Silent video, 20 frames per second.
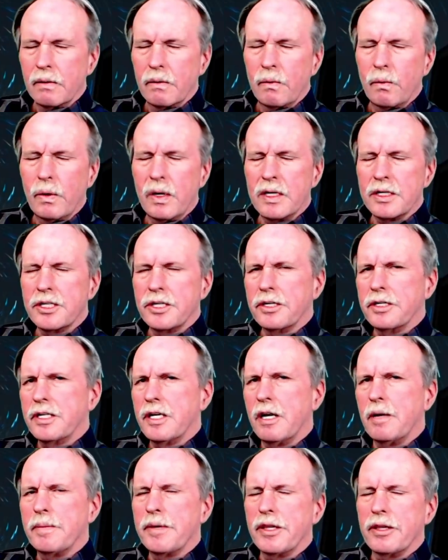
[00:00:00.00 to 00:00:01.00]
Well, so
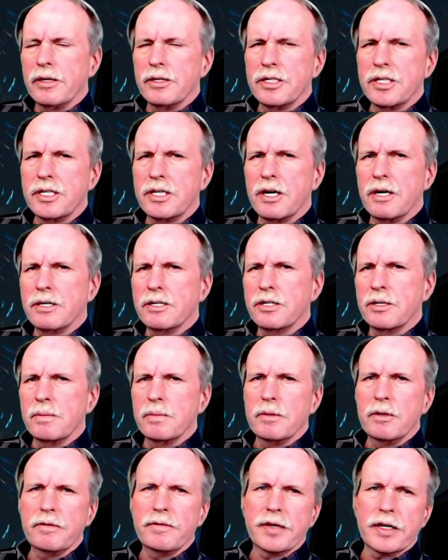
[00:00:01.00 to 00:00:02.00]
tell me, those stars are
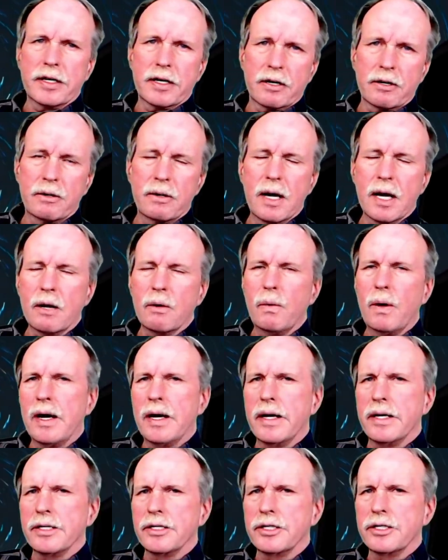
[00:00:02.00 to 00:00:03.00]
moving in a
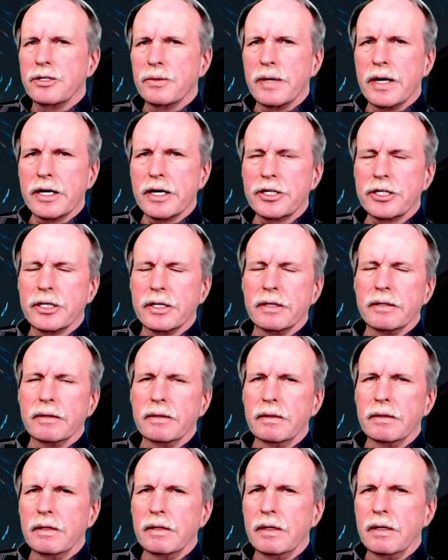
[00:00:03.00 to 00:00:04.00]
clockwise direction.
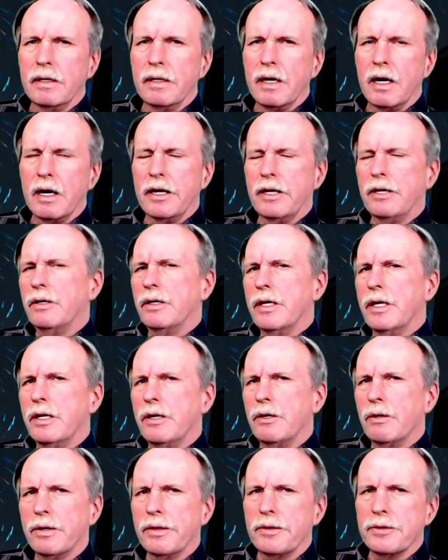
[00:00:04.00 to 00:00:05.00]
Are you looking
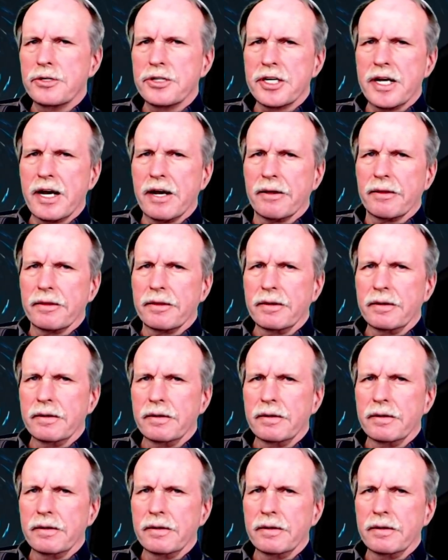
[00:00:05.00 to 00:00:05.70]
north or south?